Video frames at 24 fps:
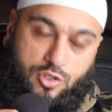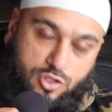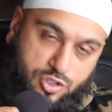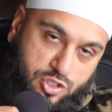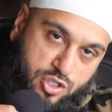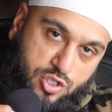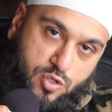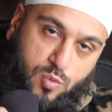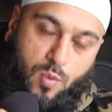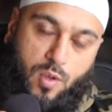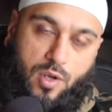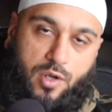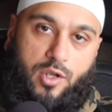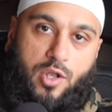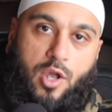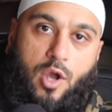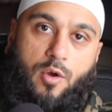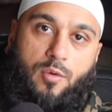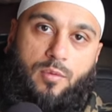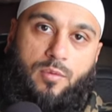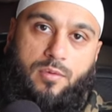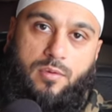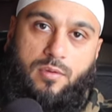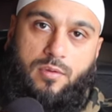Do you want to
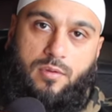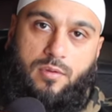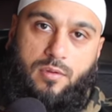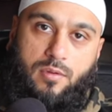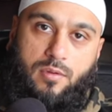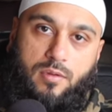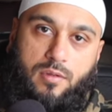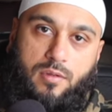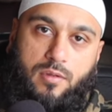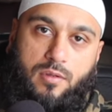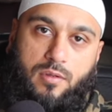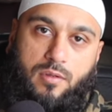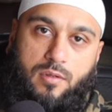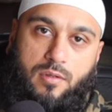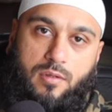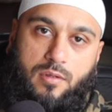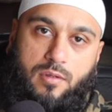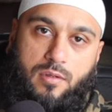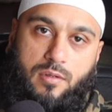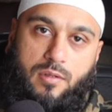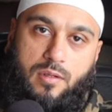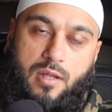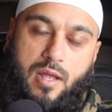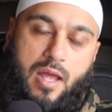go?
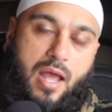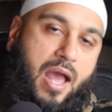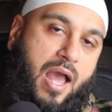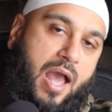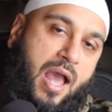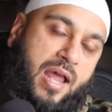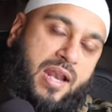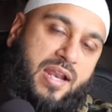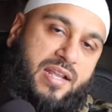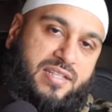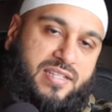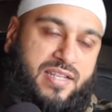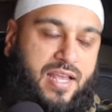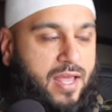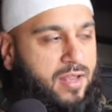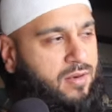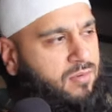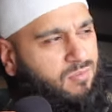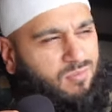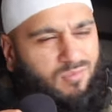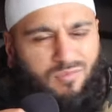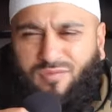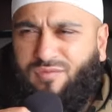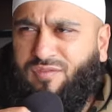And I said,
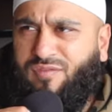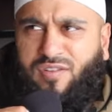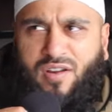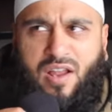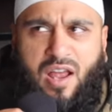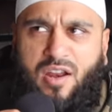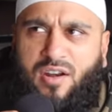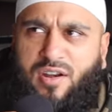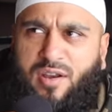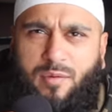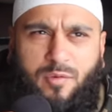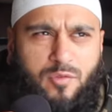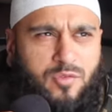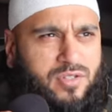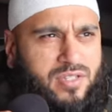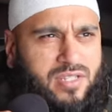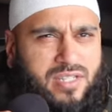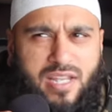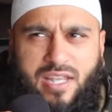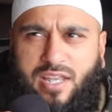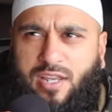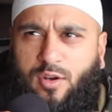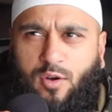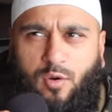forgot her name,
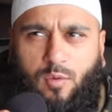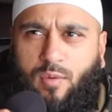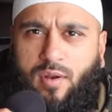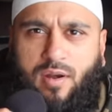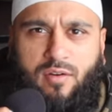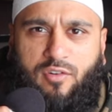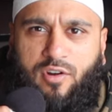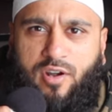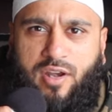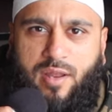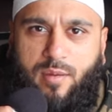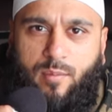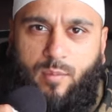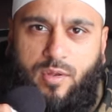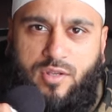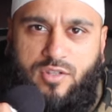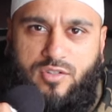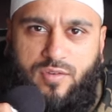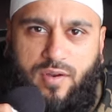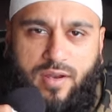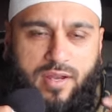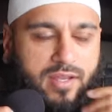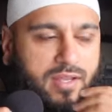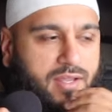Christine or whatever her name
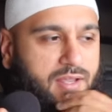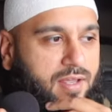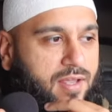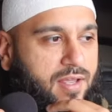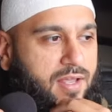was, right?